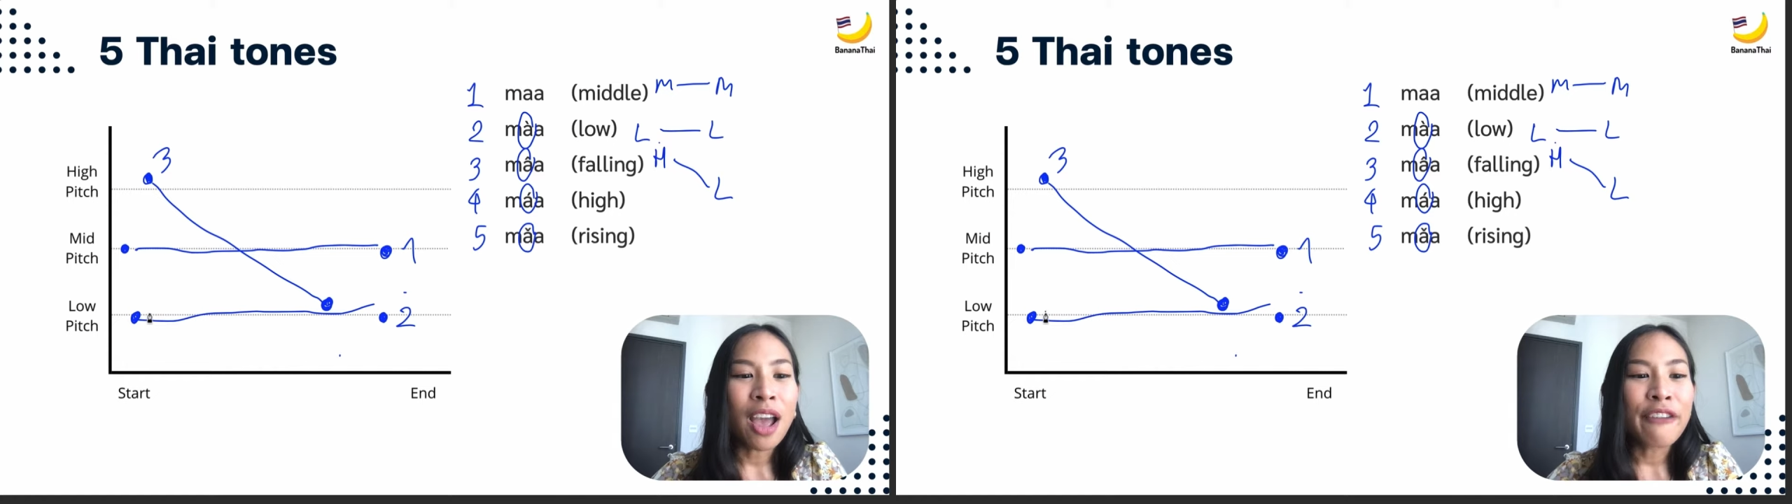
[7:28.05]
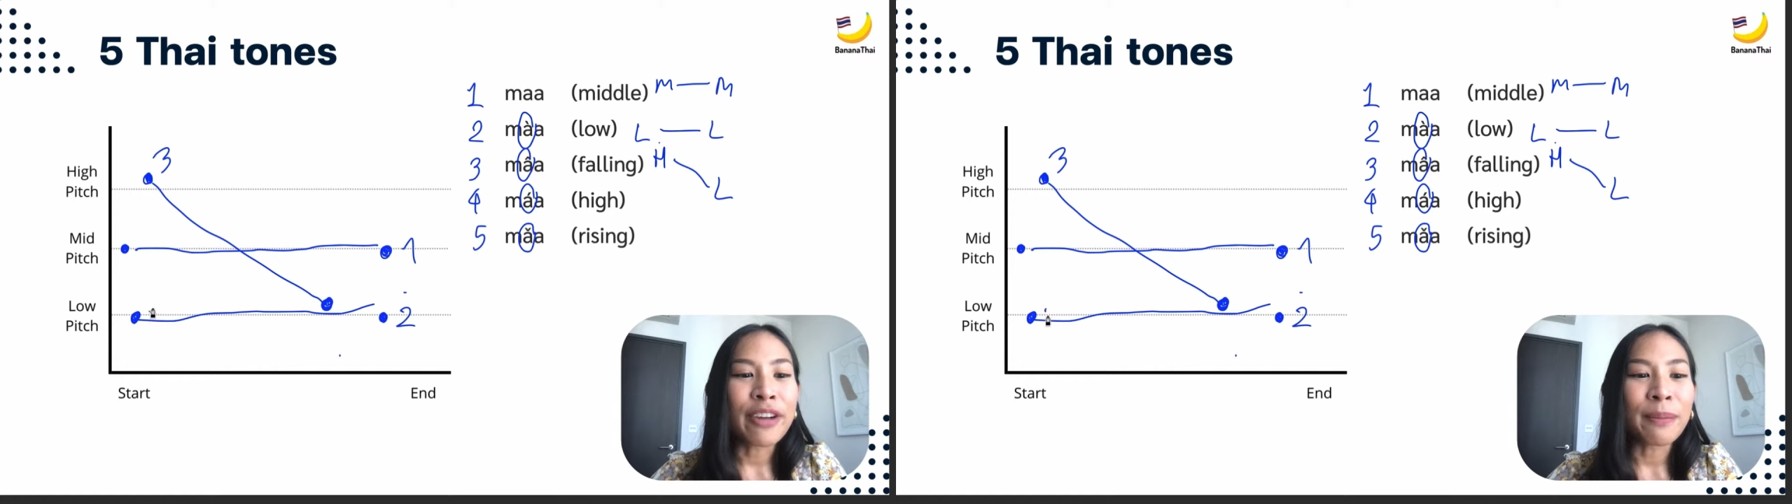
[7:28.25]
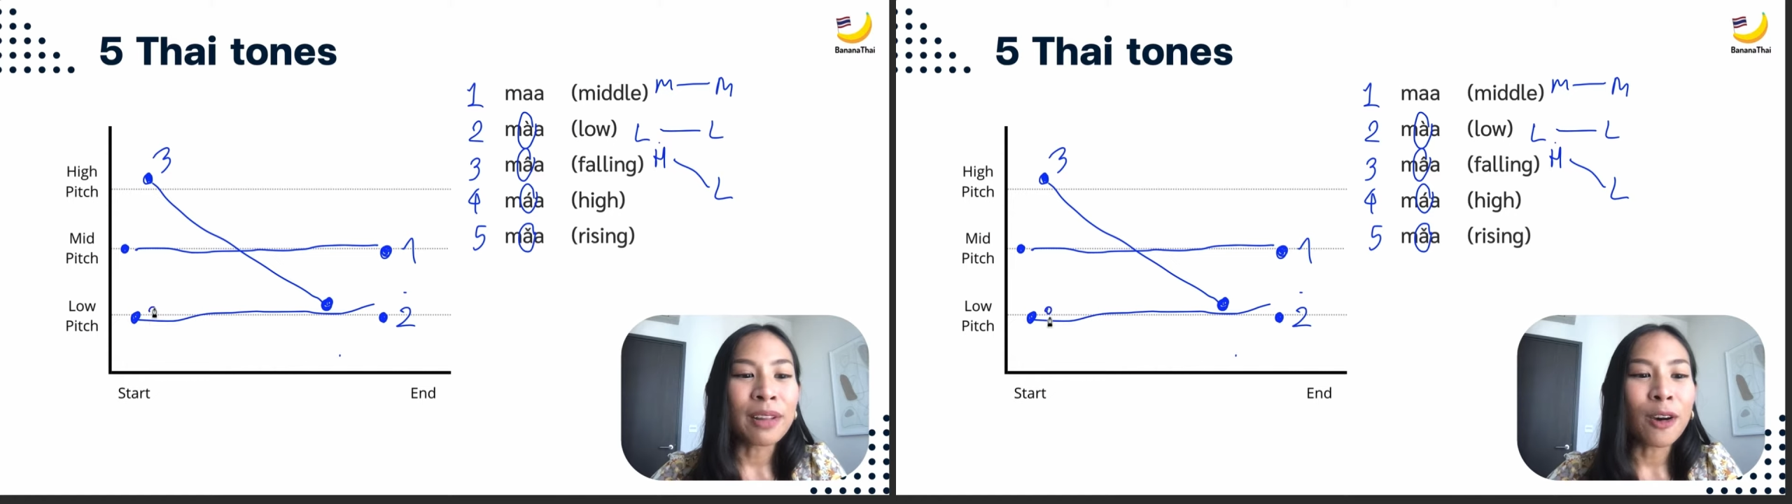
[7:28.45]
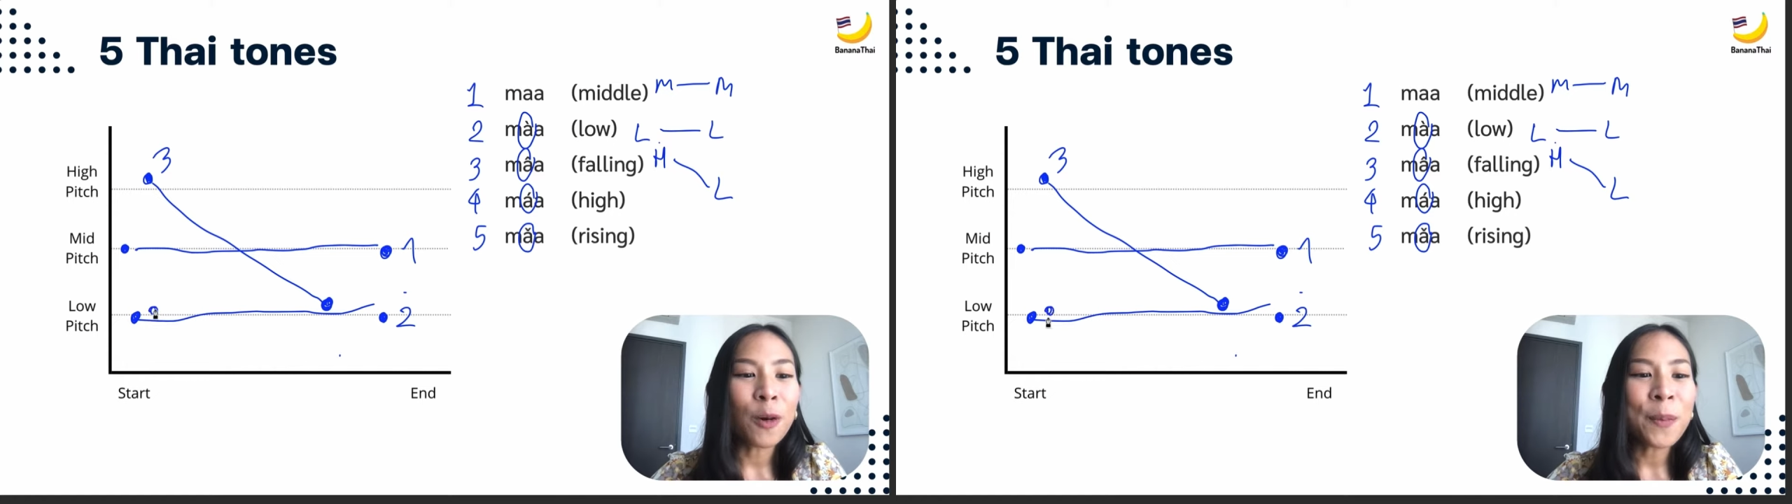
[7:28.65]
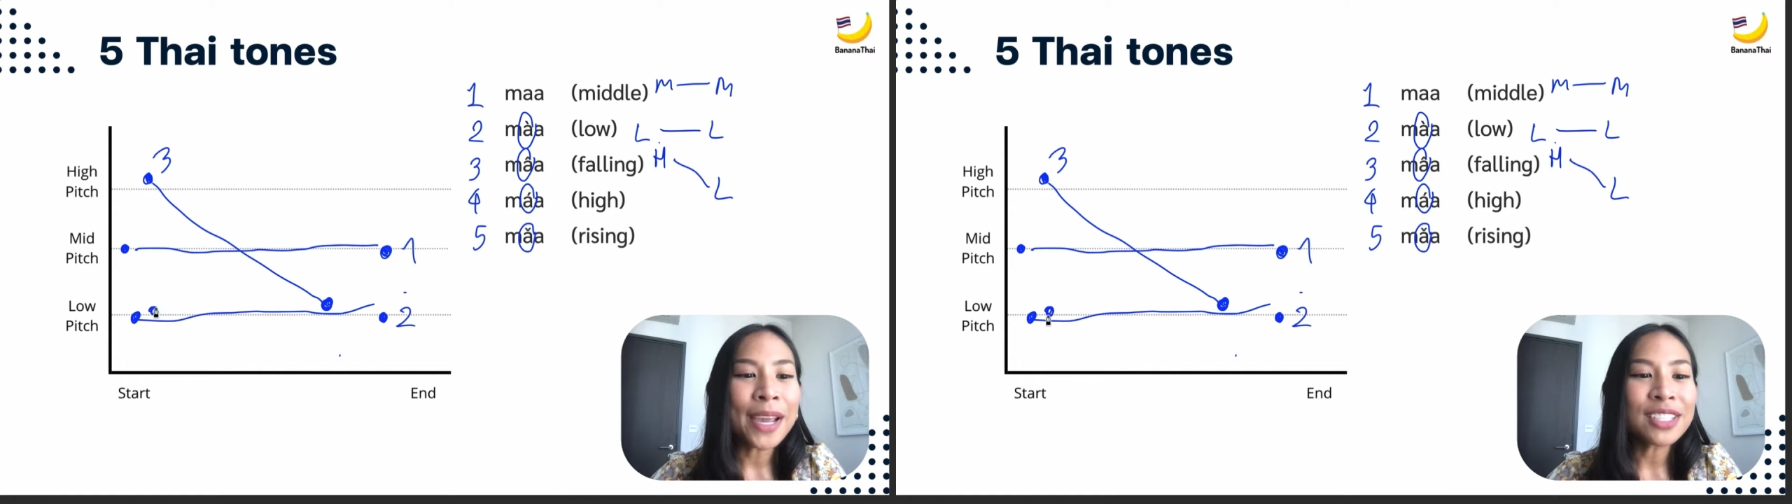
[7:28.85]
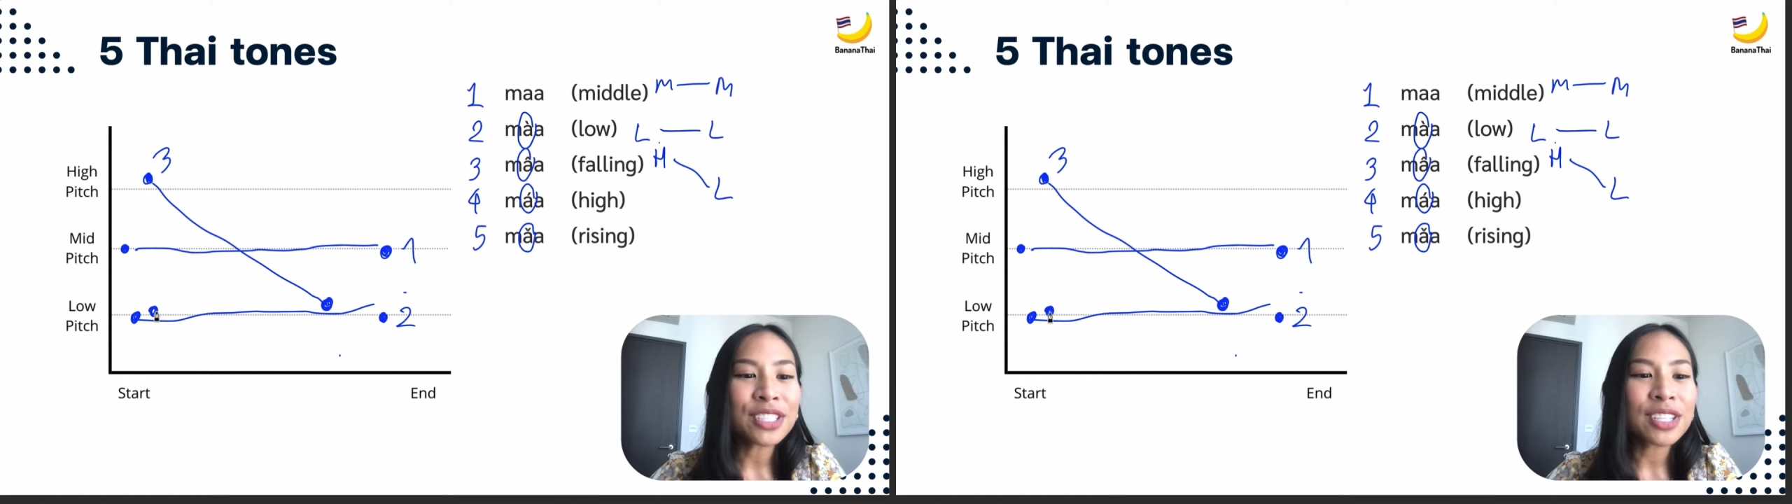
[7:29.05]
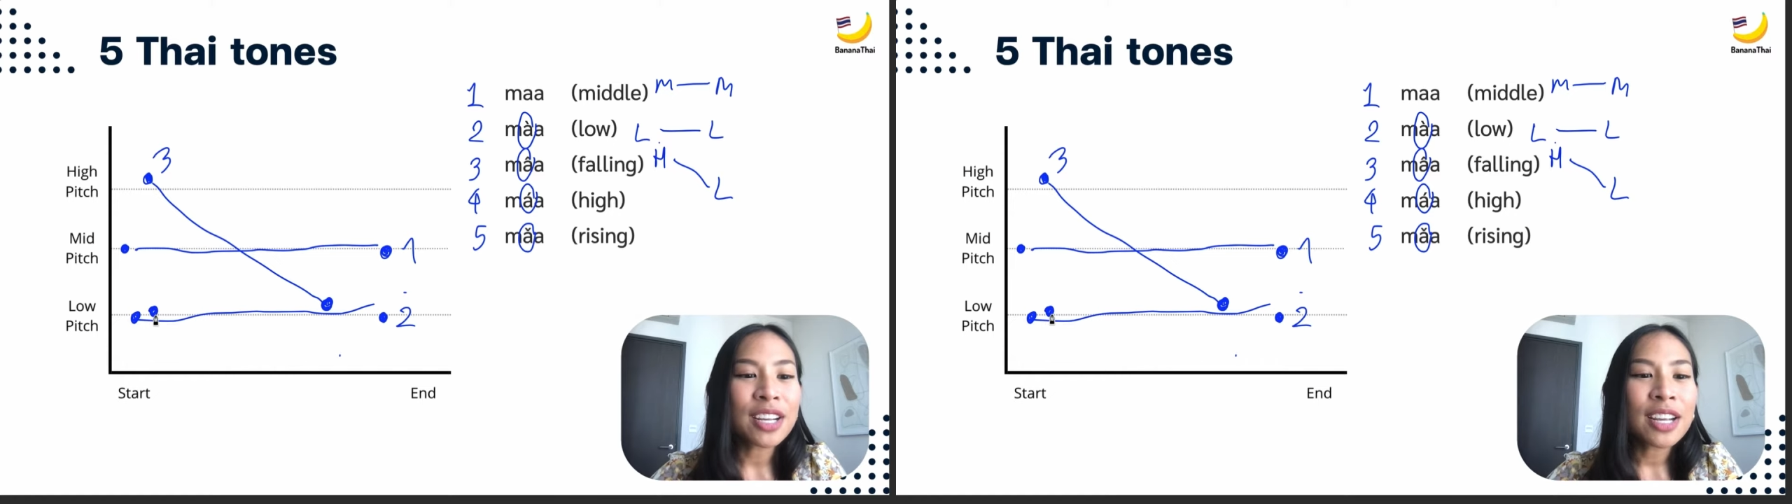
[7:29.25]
from low pitch